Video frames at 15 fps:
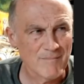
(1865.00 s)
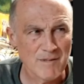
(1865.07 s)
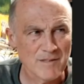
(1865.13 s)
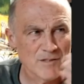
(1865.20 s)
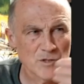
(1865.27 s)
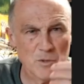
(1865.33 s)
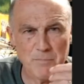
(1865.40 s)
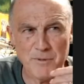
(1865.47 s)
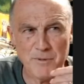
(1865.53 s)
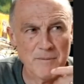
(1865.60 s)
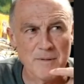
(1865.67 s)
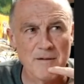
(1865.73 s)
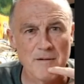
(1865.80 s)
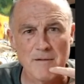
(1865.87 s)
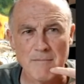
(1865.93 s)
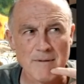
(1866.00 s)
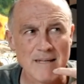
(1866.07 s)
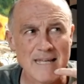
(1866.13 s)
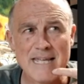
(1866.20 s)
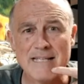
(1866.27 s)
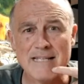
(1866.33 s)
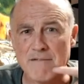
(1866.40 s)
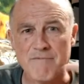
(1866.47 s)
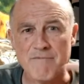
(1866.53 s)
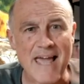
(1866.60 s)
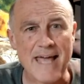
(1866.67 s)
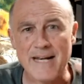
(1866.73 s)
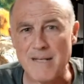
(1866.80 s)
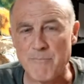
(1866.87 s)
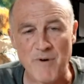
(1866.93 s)
you know, super
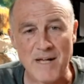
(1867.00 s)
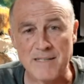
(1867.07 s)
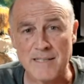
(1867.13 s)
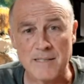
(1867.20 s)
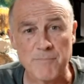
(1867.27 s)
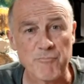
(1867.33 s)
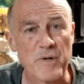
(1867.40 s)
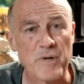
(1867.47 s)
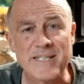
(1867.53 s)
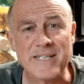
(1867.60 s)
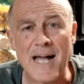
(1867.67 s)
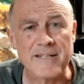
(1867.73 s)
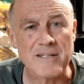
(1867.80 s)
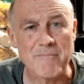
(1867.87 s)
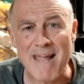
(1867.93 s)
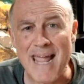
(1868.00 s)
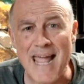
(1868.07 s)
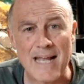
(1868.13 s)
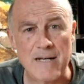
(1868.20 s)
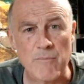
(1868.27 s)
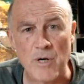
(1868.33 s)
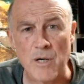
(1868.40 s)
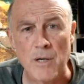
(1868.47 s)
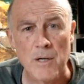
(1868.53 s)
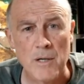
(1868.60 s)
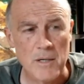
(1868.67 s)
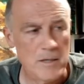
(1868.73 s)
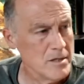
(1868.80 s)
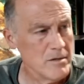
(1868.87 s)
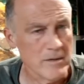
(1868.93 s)
easy vanity press that's print on demand
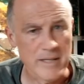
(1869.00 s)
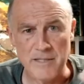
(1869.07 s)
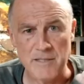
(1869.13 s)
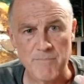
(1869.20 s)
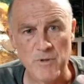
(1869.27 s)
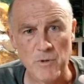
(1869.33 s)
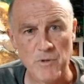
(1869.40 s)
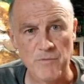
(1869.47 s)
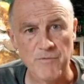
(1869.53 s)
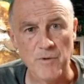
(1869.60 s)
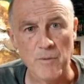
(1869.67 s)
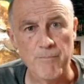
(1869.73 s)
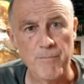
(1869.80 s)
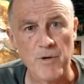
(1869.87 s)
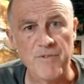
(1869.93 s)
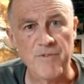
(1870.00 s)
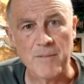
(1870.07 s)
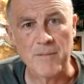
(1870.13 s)
where you get this beautiful,